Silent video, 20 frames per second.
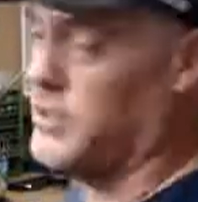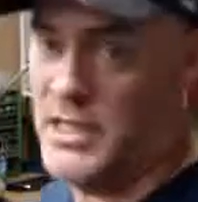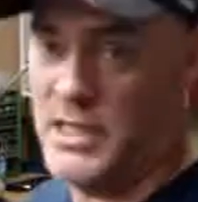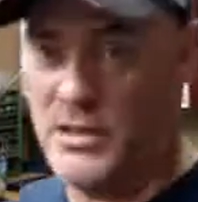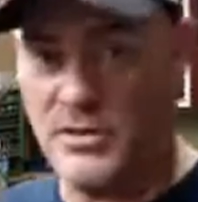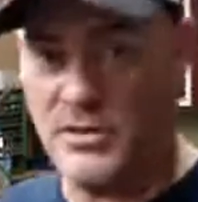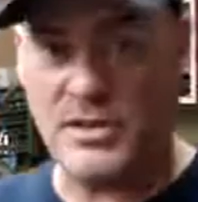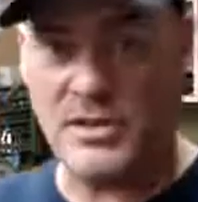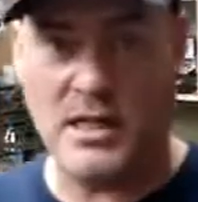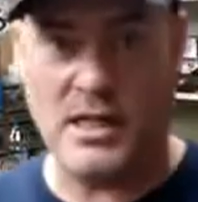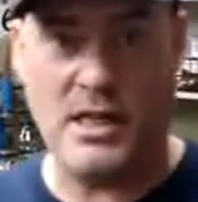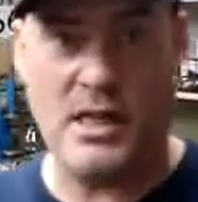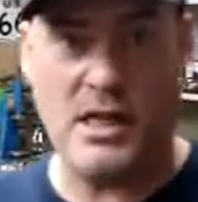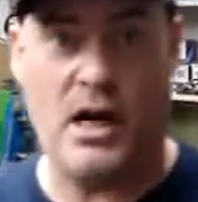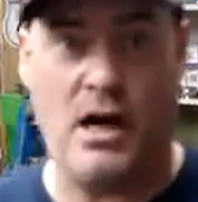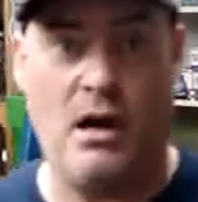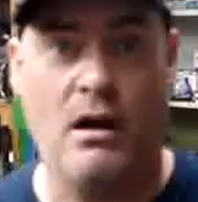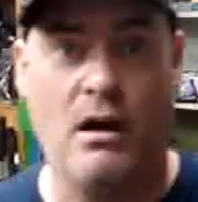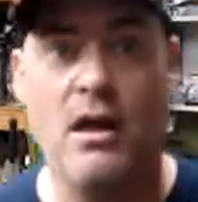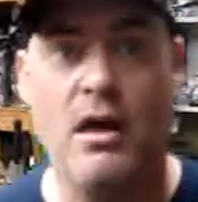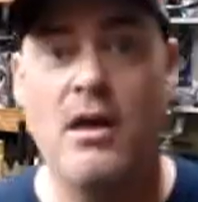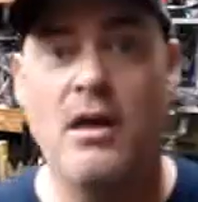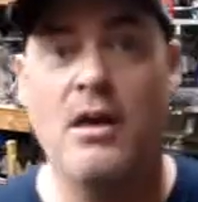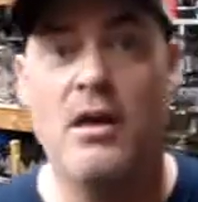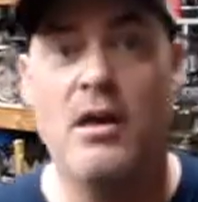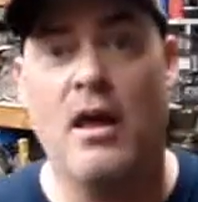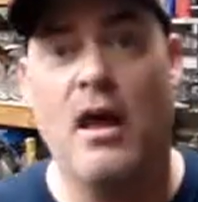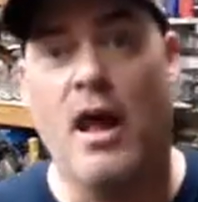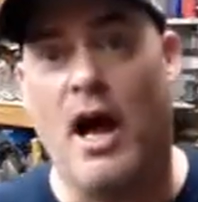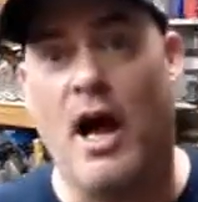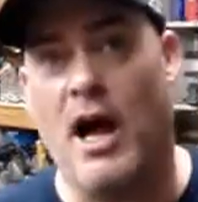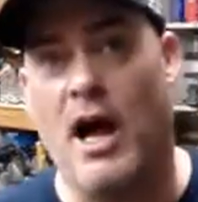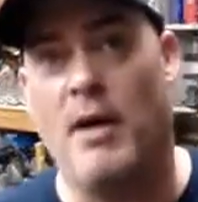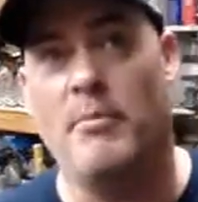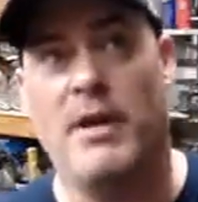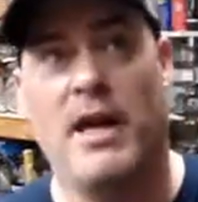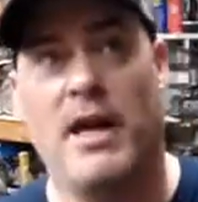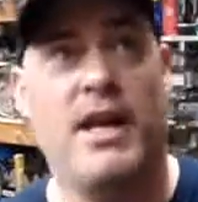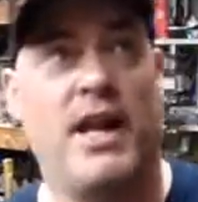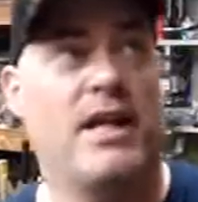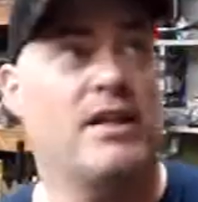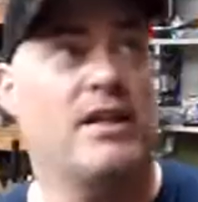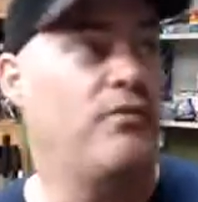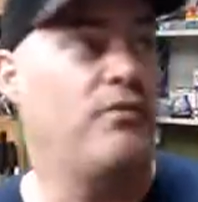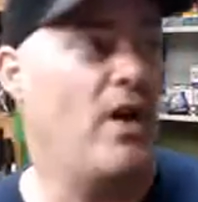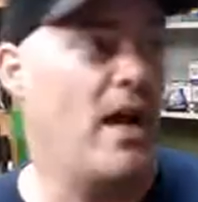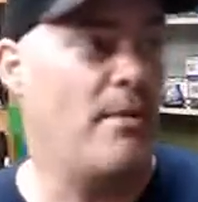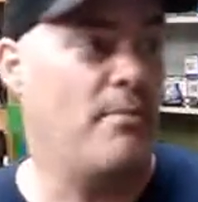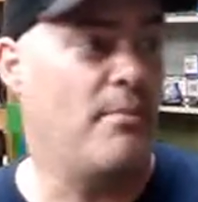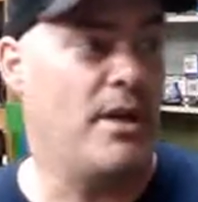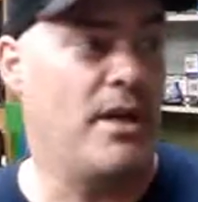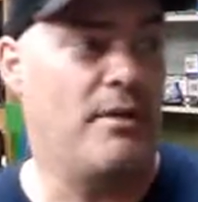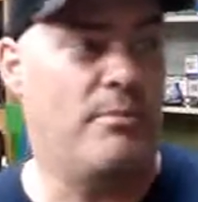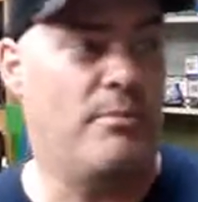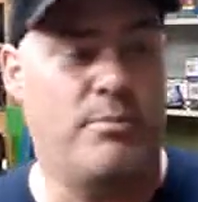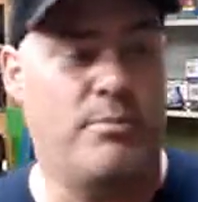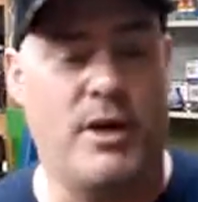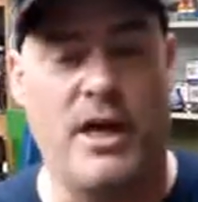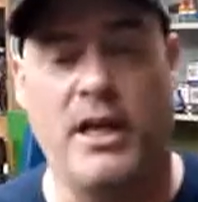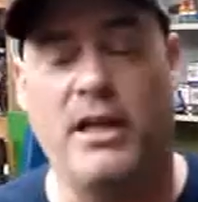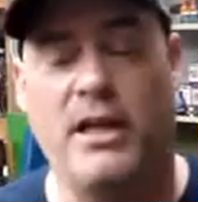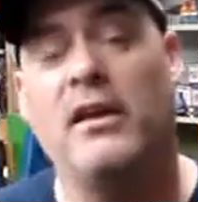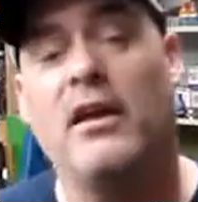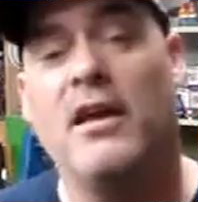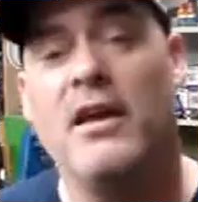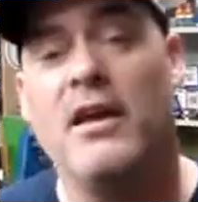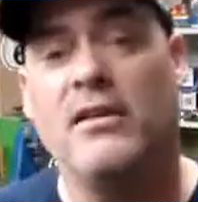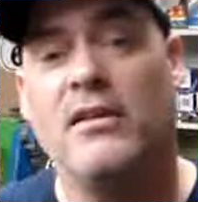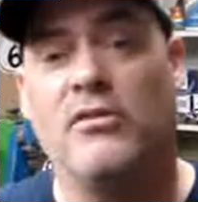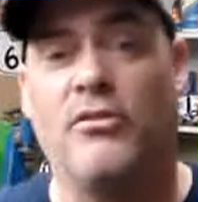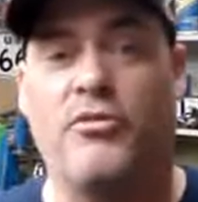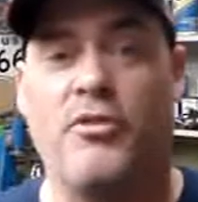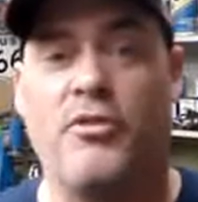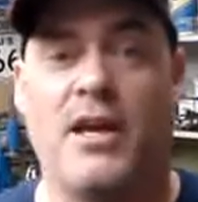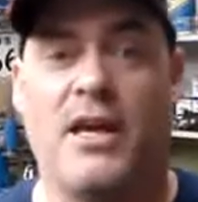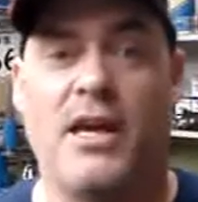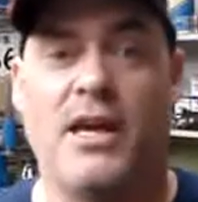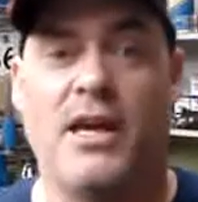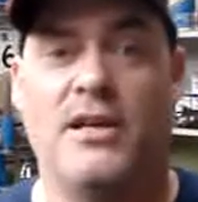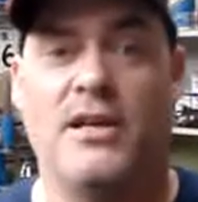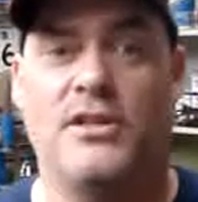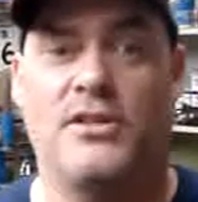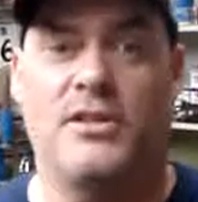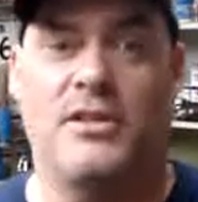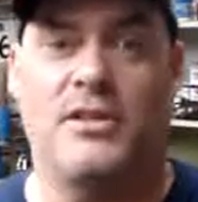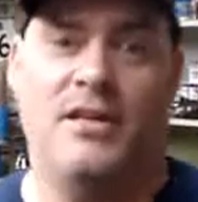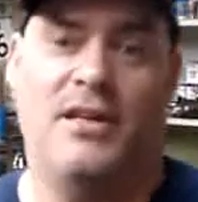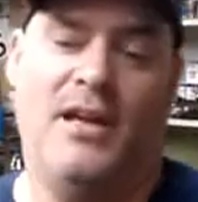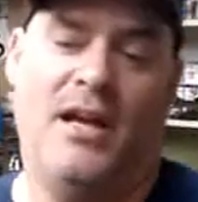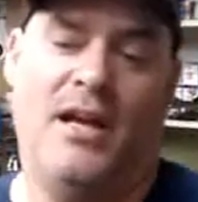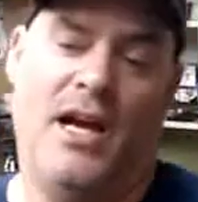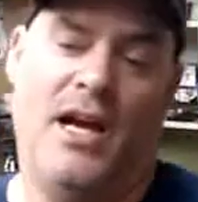that you see here. And that's fine, but the thing is,